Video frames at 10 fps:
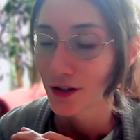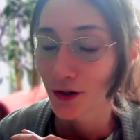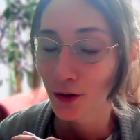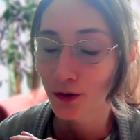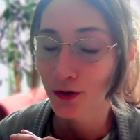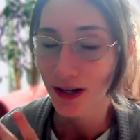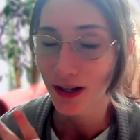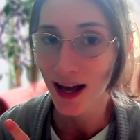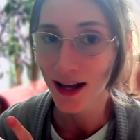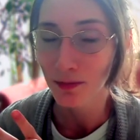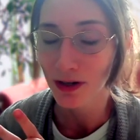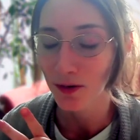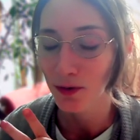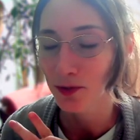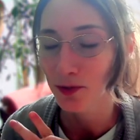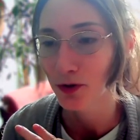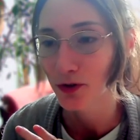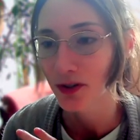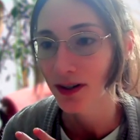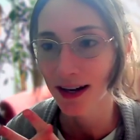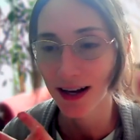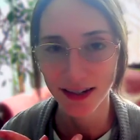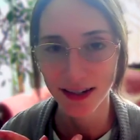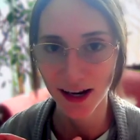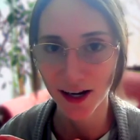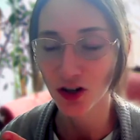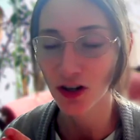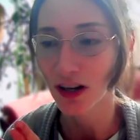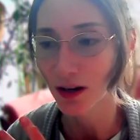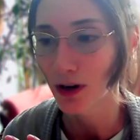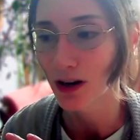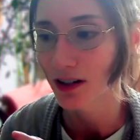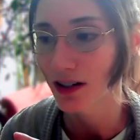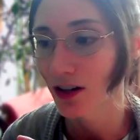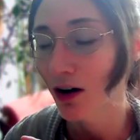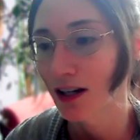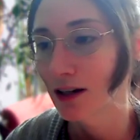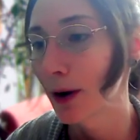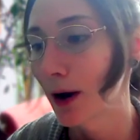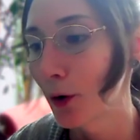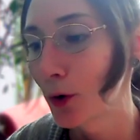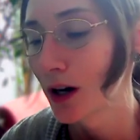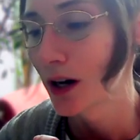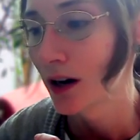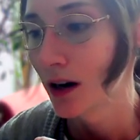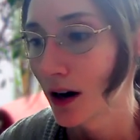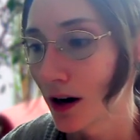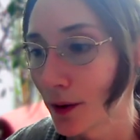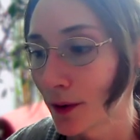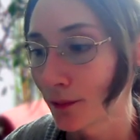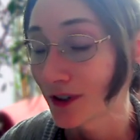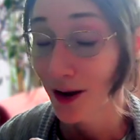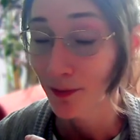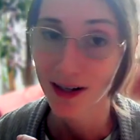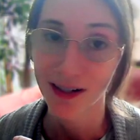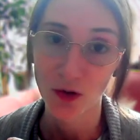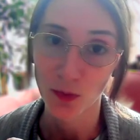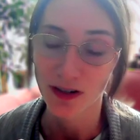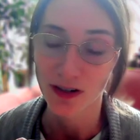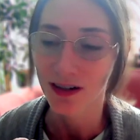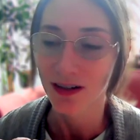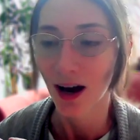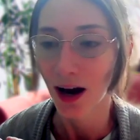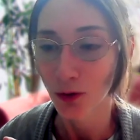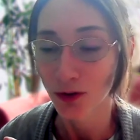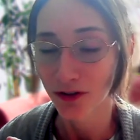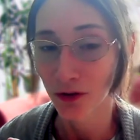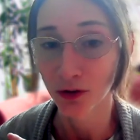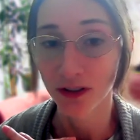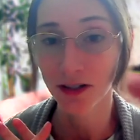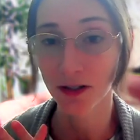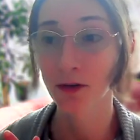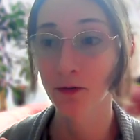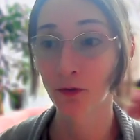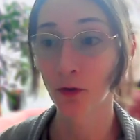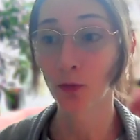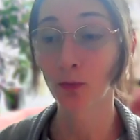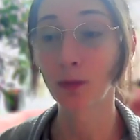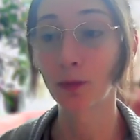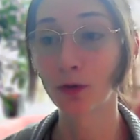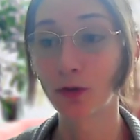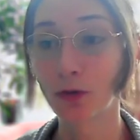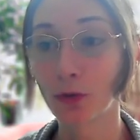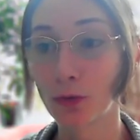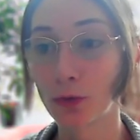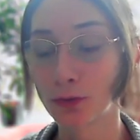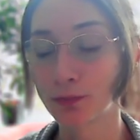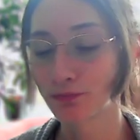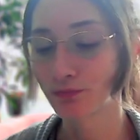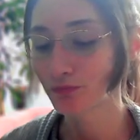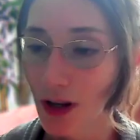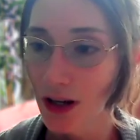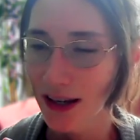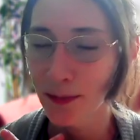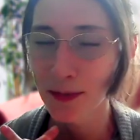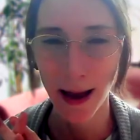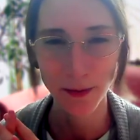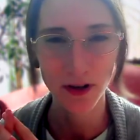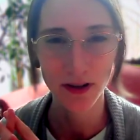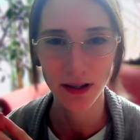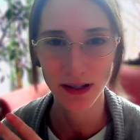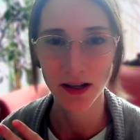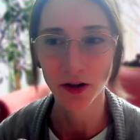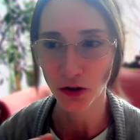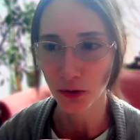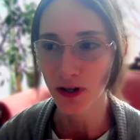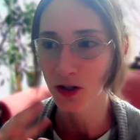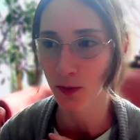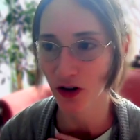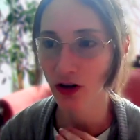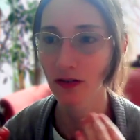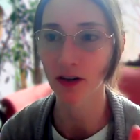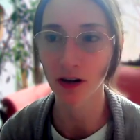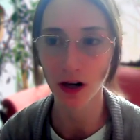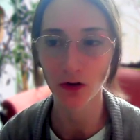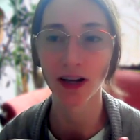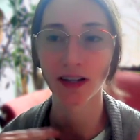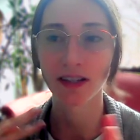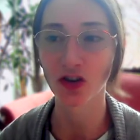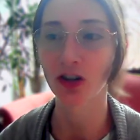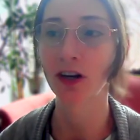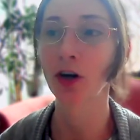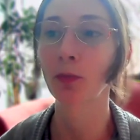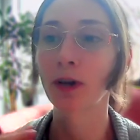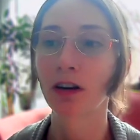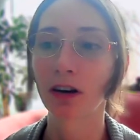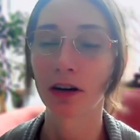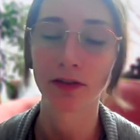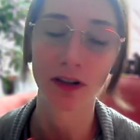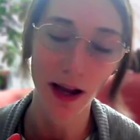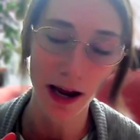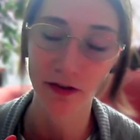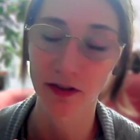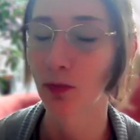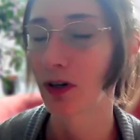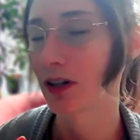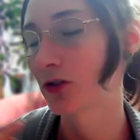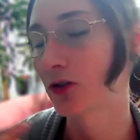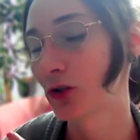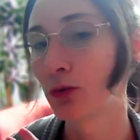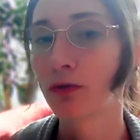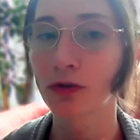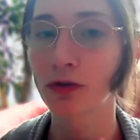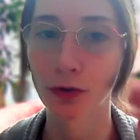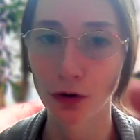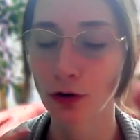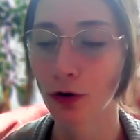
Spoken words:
So today I had a meeting with a person that has ADHD, and we got to talking about time management and how difficult it is for people to keep tabs on the things that they're doing, especially if they're in a transitionary period of their life, like being a student or,